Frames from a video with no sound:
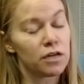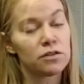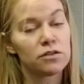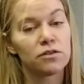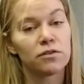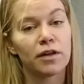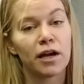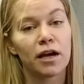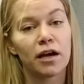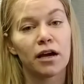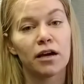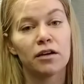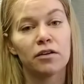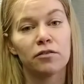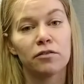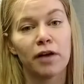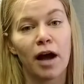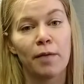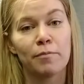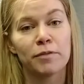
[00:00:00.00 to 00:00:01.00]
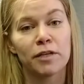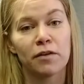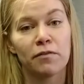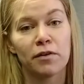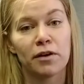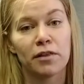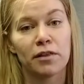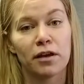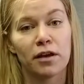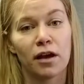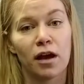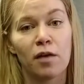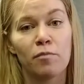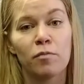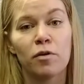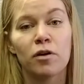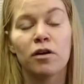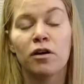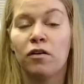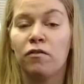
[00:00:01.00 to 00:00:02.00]
so that kind of wraps everything
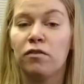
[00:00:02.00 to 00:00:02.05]
up.